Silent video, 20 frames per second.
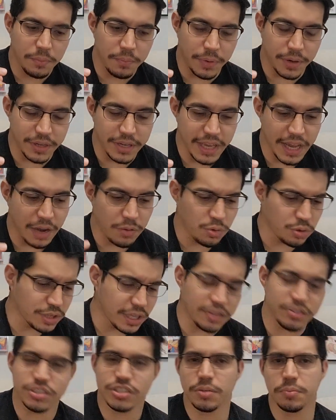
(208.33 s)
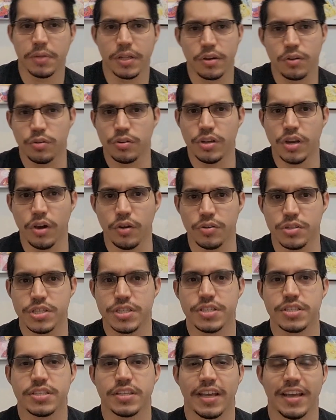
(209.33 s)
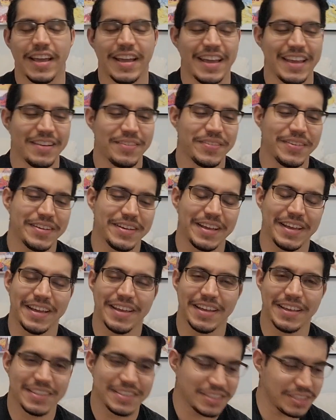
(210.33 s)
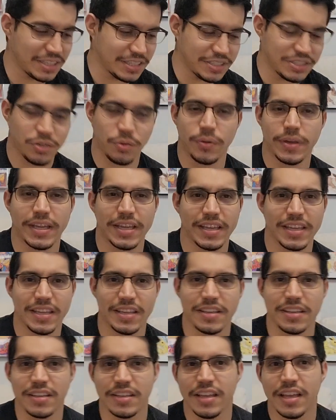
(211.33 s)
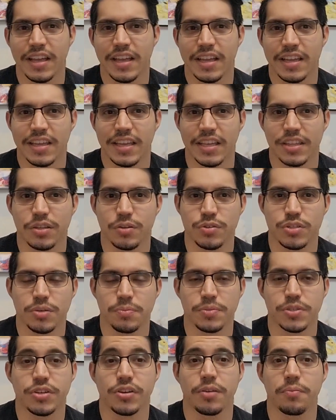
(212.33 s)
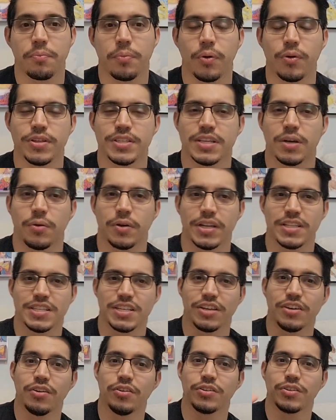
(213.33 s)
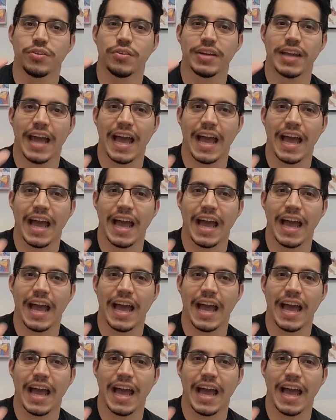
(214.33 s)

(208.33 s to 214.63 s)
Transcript: But yeah, I wrote down some little notes and so we can get through some certain points I wanted to go through.